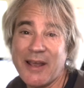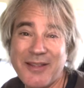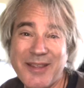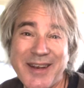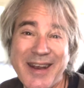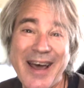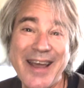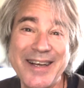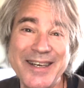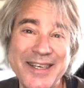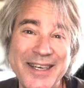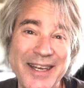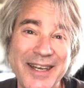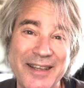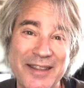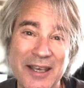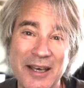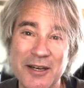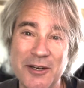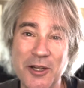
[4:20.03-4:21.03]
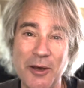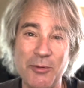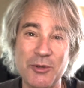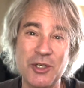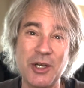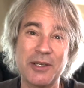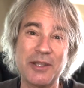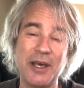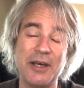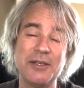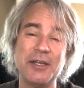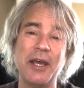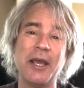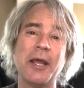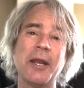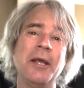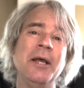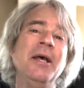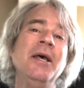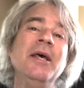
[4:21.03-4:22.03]
the 19th. I had to double check that
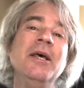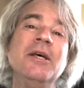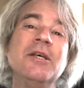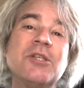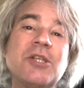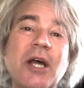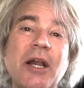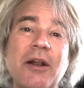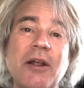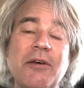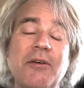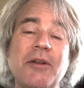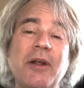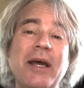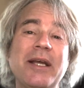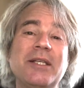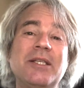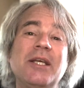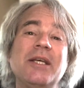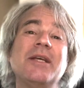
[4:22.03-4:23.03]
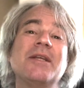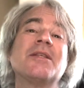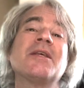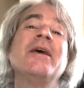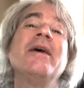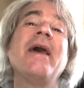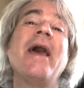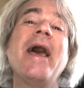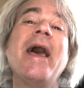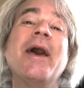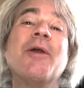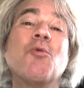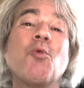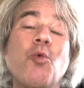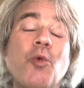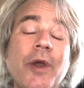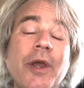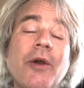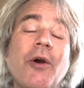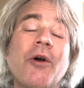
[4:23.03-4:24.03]
date. Saturday the 19th, and
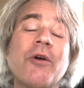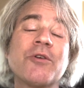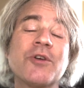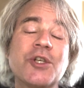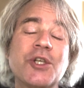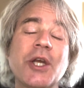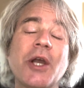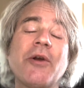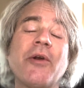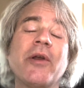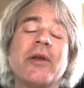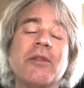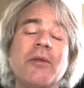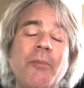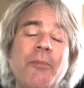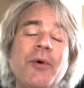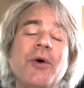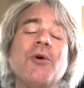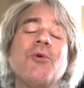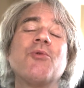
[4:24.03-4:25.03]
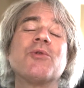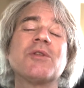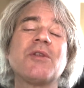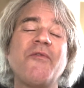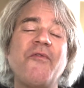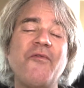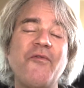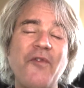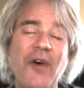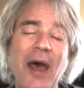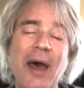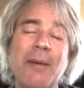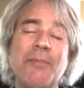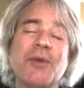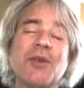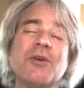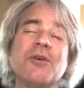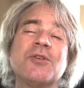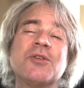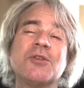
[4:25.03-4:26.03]
we are sharing the bill with the
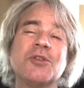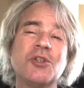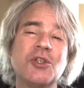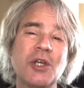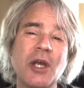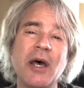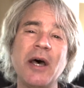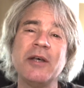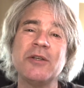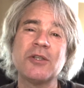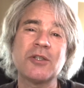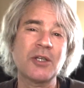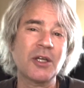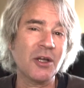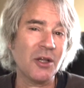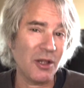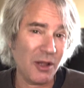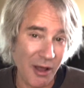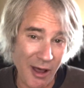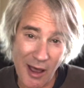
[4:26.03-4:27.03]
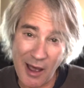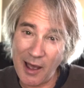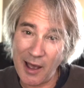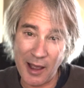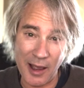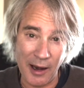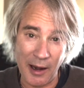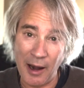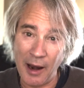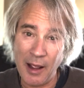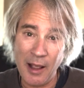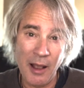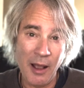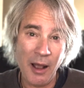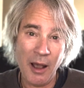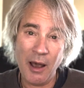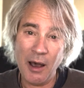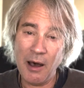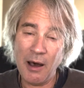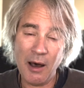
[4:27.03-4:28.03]
fabulous Jess Klein.
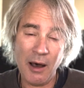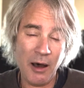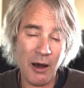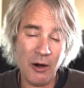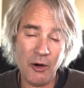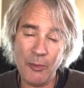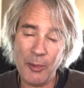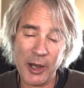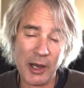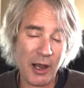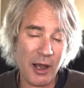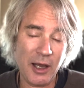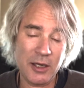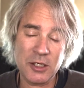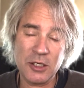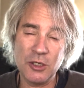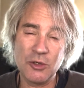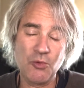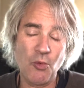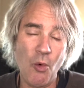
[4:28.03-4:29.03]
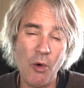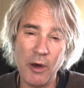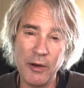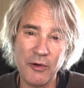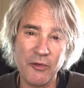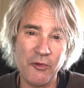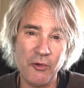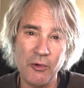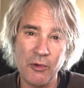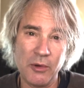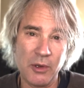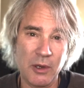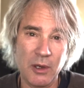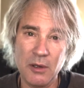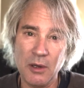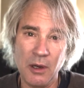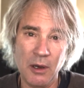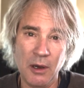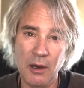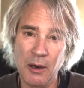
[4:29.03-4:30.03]
Oh my God, she's wonderful.
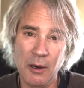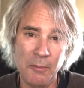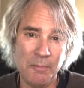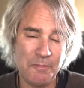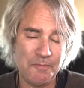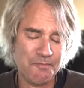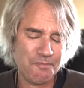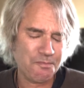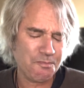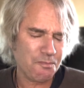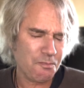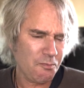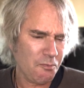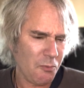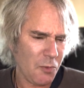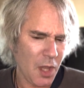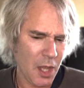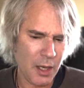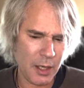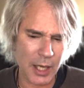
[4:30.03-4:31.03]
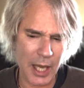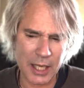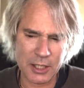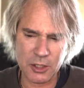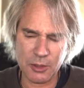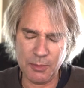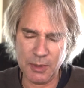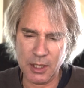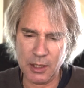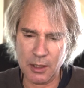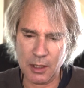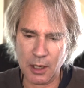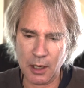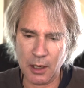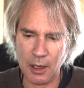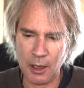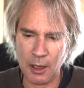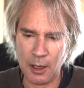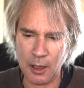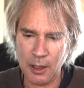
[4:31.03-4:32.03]
Got to be
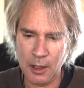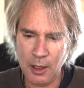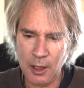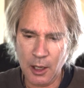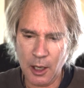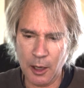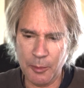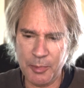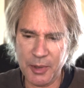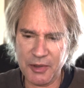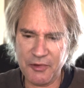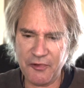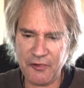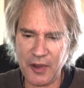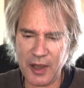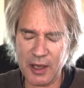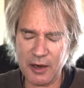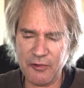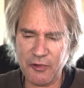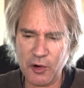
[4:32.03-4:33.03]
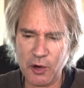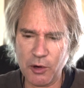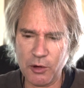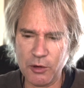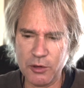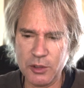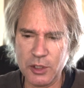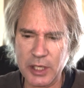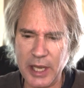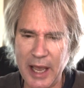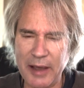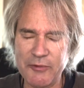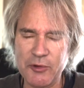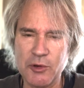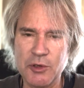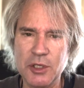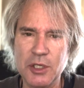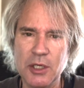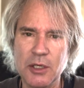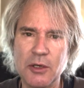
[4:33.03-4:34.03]
a big fan of hers
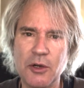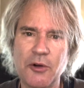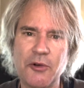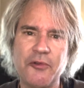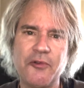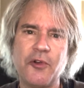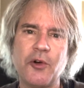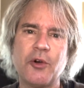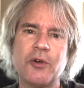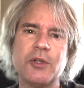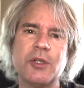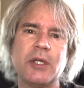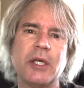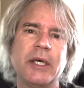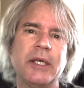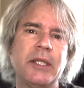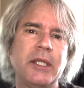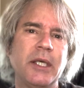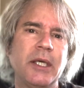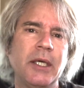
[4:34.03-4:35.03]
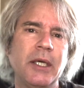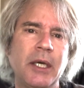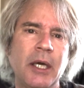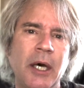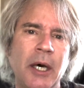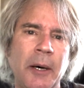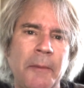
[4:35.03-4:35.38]
after seeing her first at the